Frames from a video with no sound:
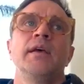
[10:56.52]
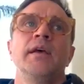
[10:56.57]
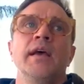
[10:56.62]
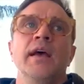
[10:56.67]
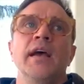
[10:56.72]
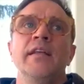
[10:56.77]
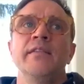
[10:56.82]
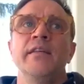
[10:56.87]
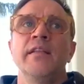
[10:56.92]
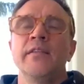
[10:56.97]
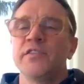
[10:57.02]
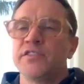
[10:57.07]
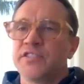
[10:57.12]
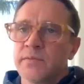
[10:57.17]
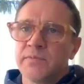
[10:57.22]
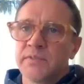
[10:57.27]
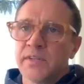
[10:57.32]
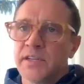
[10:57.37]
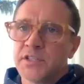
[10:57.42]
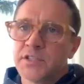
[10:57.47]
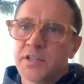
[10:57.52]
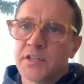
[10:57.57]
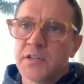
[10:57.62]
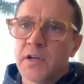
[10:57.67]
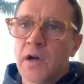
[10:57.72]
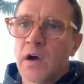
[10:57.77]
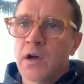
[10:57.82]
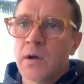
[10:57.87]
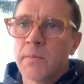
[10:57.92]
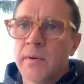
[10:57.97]
and then there's some things to
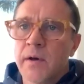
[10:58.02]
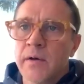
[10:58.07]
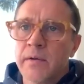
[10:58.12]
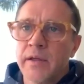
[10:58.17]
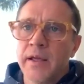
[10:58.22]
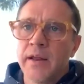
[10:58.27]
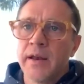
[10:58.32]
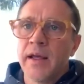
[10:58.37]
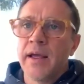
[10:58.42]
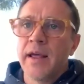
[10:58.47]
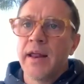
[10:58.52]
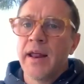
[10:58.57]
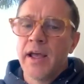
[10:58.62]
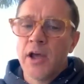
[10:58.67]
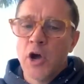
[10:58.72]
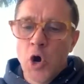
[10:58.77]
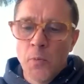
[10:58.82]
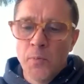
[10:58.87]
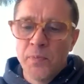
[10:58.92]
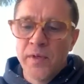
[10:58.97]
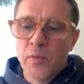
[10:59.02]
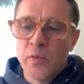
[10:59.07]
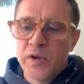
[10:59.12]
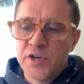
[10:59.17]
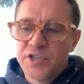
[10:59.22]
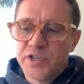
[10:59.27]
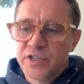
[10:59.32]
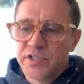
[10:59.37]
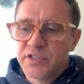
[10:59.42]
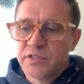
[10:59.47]
talk about, and I hope that we
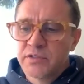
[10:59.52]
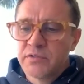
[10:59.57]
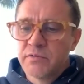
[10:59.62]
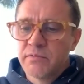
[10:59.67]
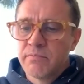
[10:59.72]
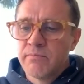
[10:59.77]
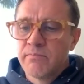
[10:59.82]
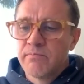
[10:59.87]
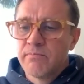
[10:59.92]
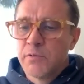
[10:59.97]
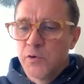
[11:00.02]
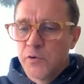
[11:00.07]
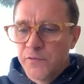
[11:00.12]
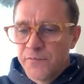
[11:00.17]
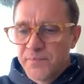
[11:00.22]
just move